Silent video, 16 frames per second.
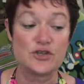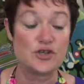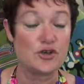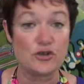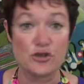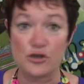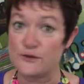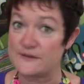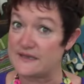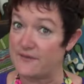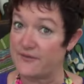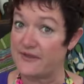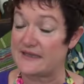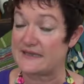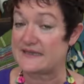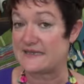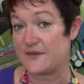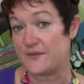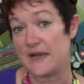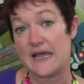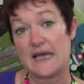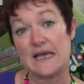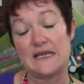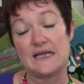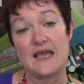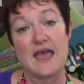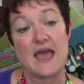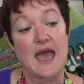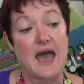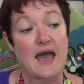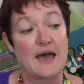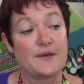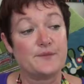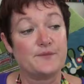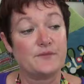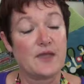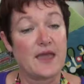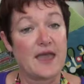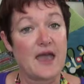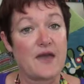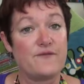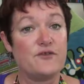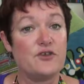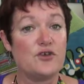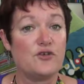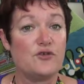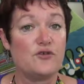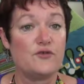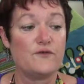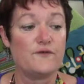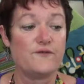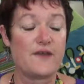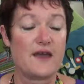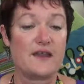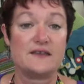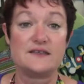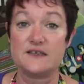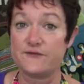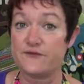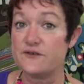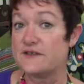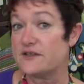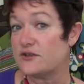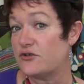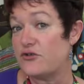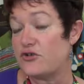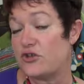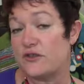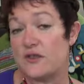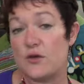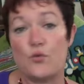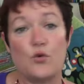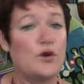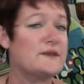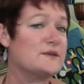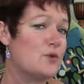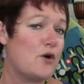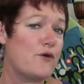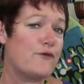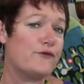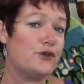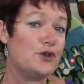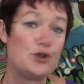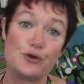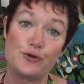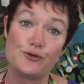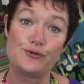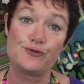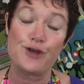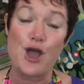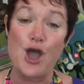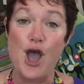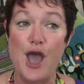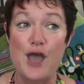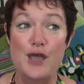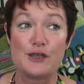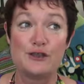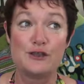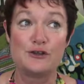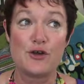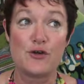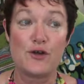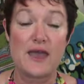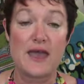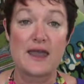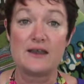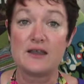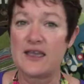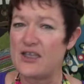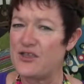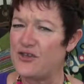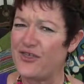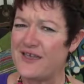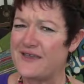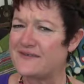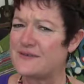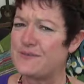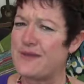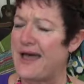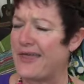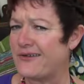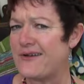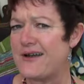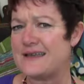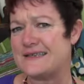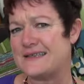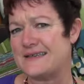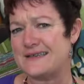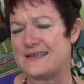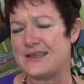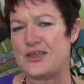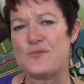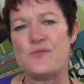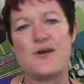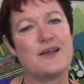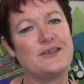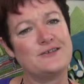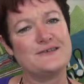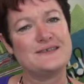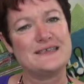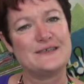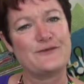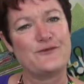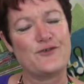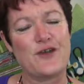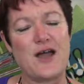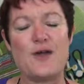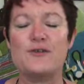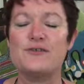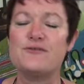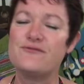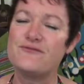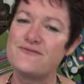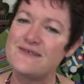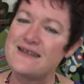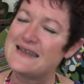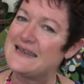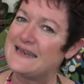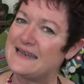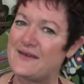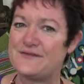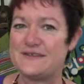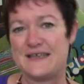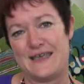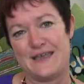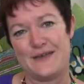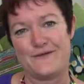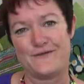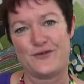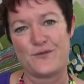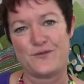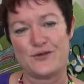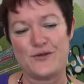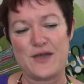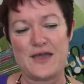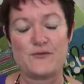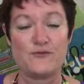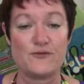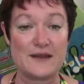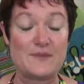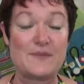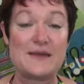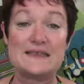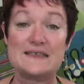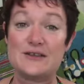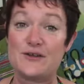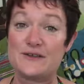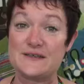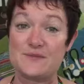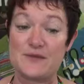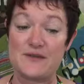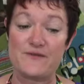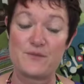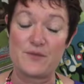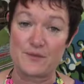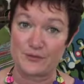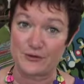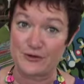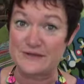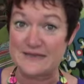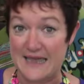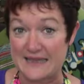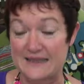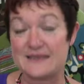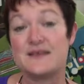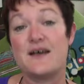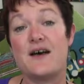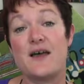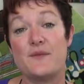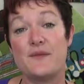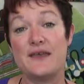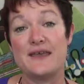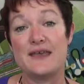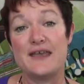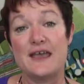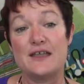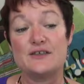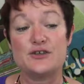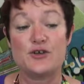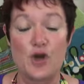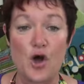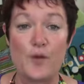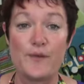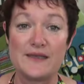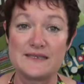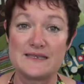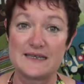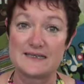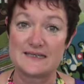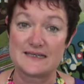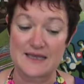Do you use something similar? Have you found a different solution that works well for you? And can you think of some other ideas that you might use this for? I would really love to hear from you. It really means a lot to me for people who take the time to comment.